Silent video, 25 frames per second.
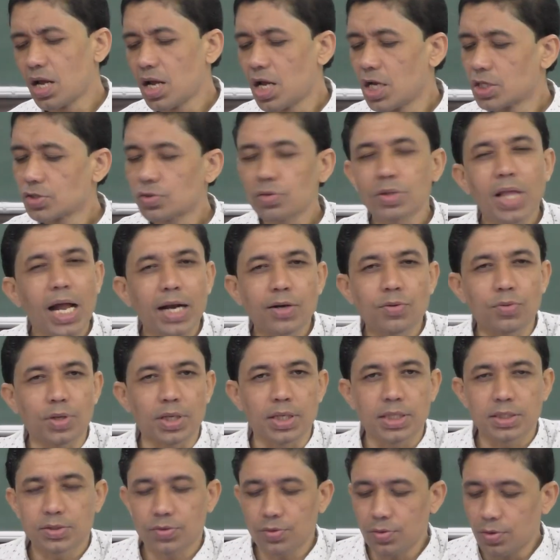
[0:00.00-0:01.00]
So, that
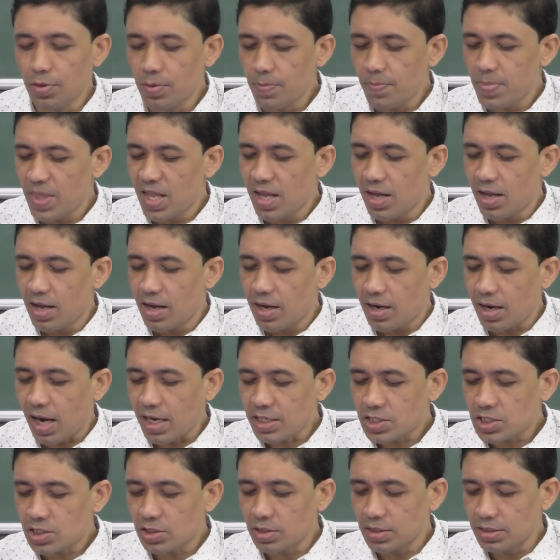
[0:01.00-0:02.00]
way so
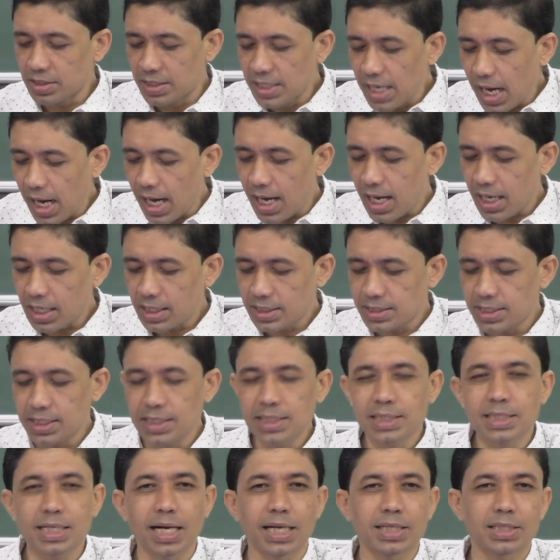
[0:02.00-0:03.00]
here
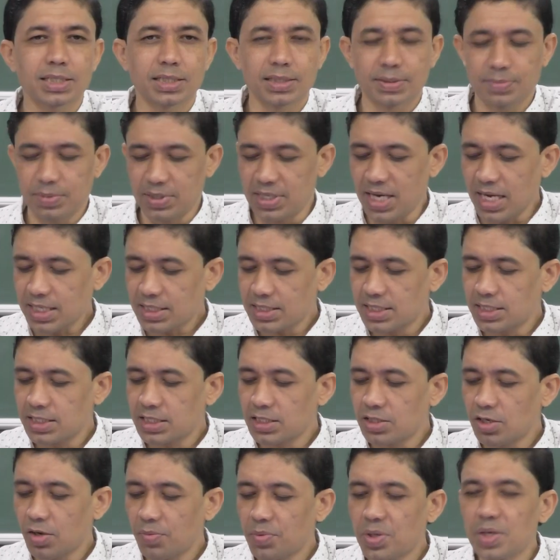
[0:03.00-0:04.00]
since
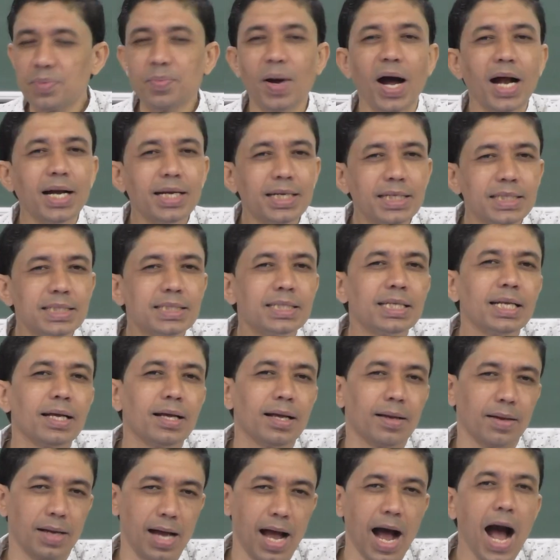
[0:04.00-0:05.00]
elasticity of demand is
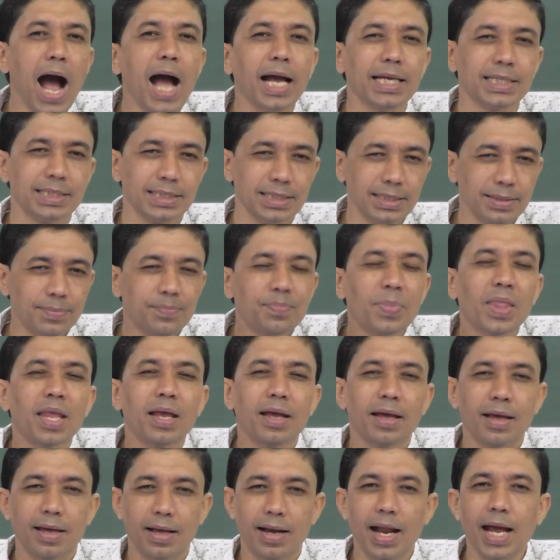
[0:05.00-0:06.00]
high
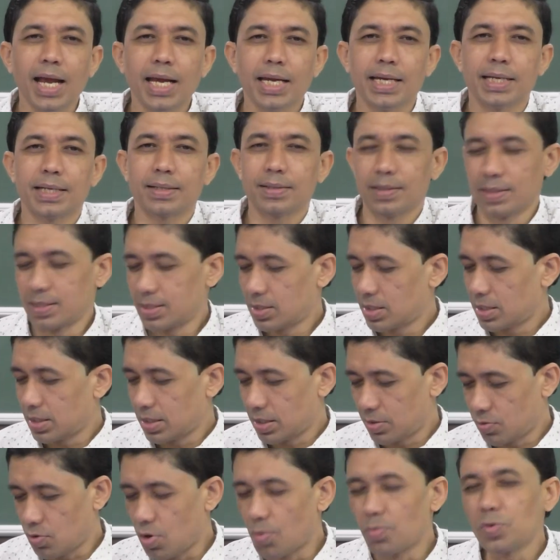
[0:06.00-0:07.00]
right
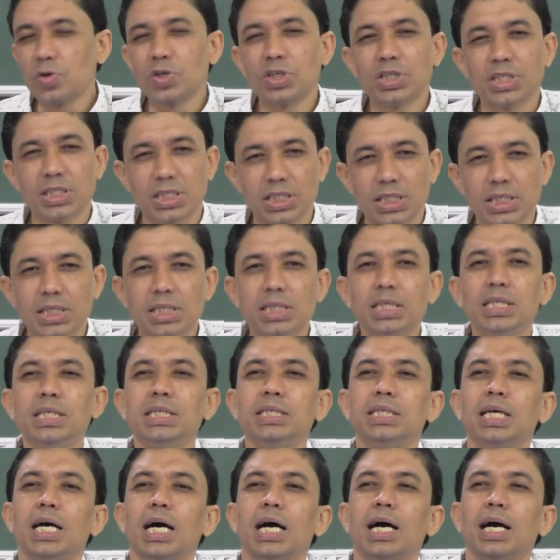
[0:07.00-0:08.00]
commodity
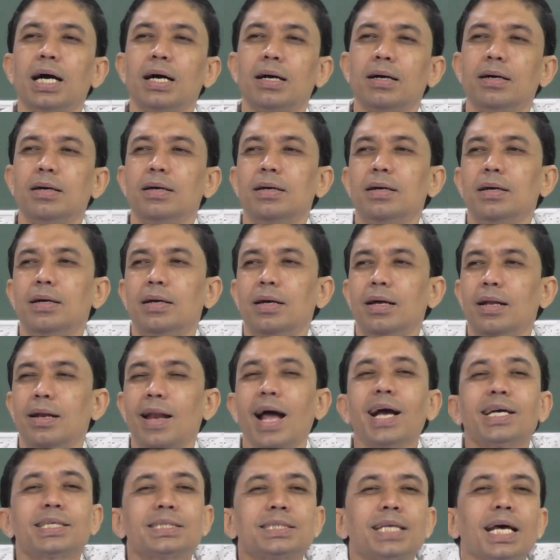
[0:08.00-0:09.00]
is a
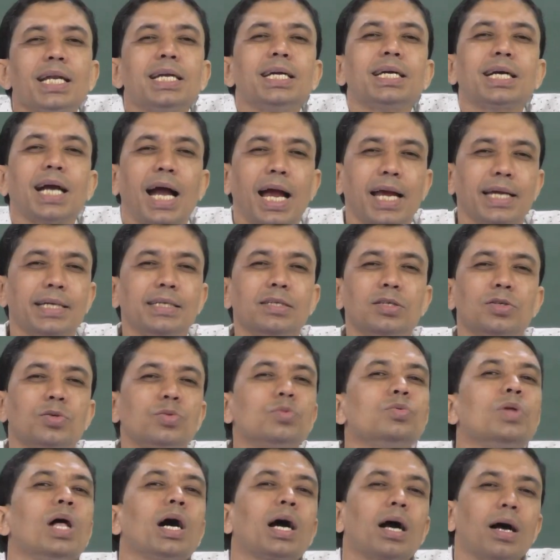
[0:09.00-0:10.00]
luxury kind
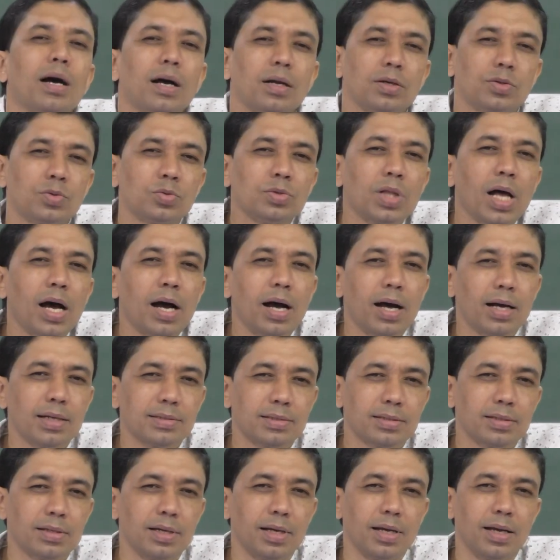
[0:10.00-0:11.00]
to the to the
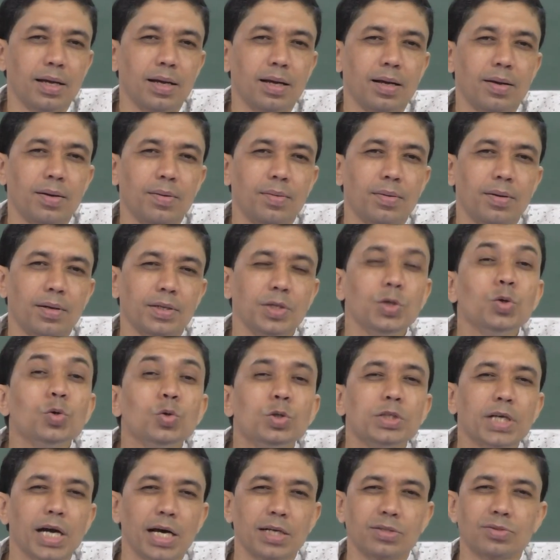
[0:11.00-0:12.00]
uh,
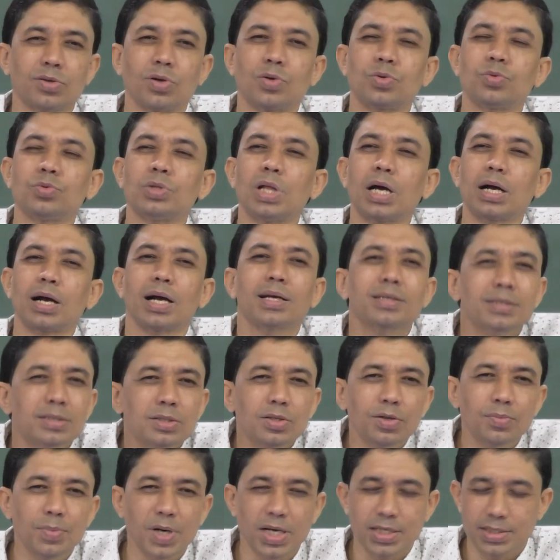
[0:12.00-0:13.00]
users or to the
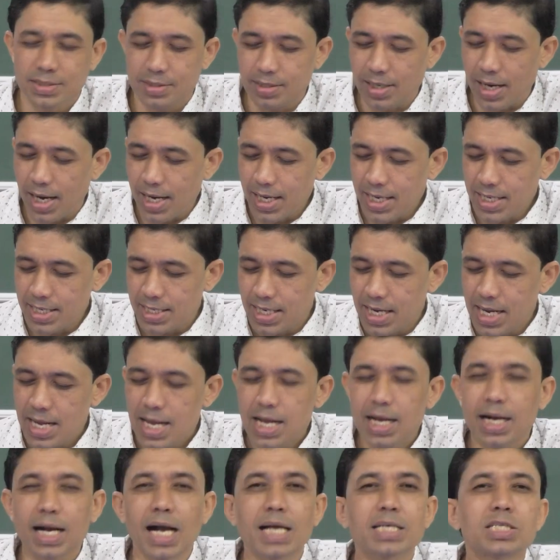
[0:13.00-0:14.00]
customers right
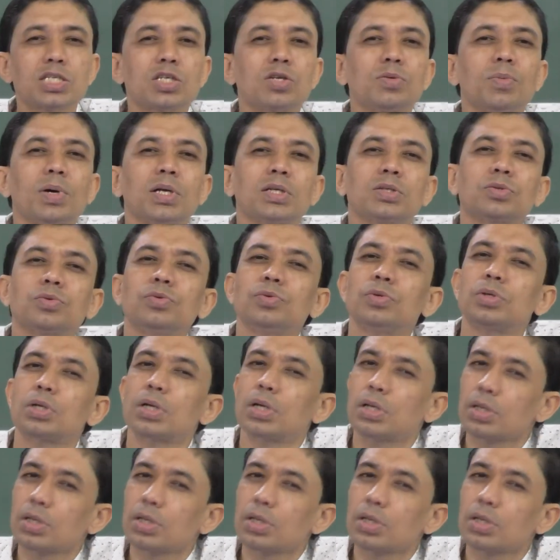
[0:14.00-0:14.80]
customers could